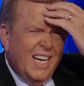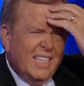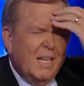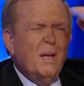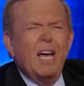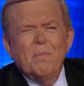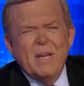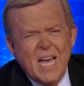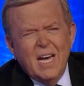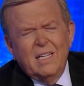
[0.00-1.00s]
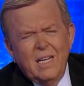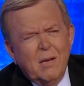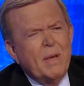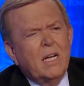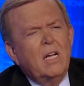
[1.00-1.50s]
I mean, words
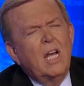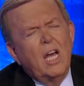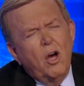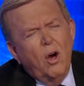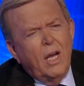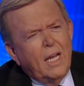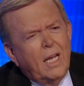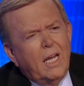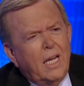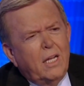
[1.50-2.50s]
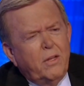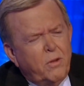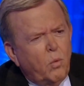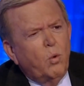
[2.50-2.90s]
matter in that regard, sir.